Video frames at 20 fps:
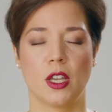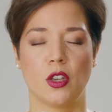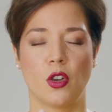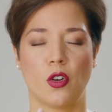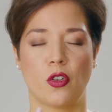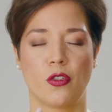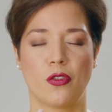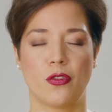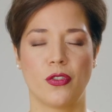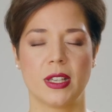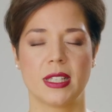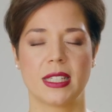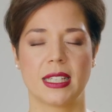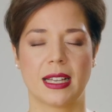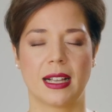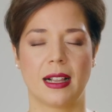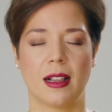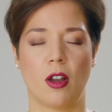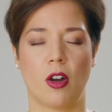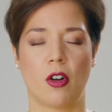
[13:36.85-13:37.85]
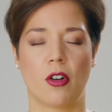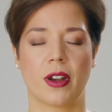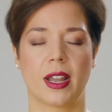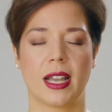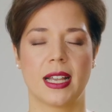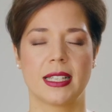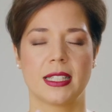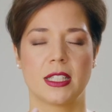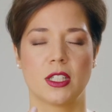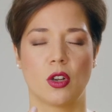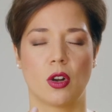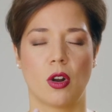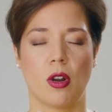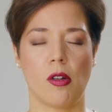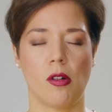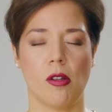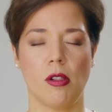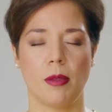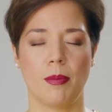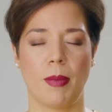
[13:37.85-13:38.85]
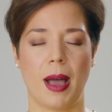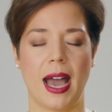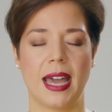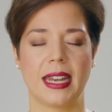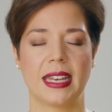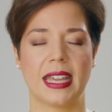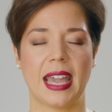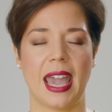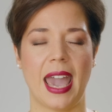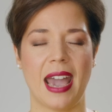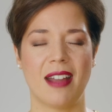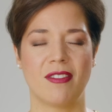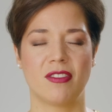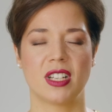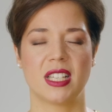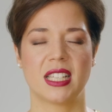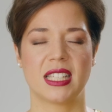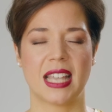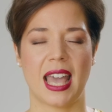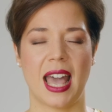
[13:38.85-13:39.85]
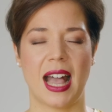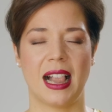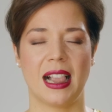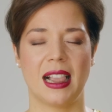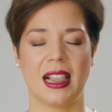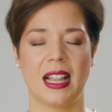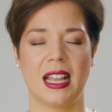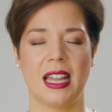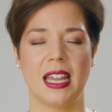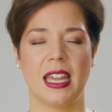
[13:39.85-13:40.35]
your physical organs, your whole body, every cell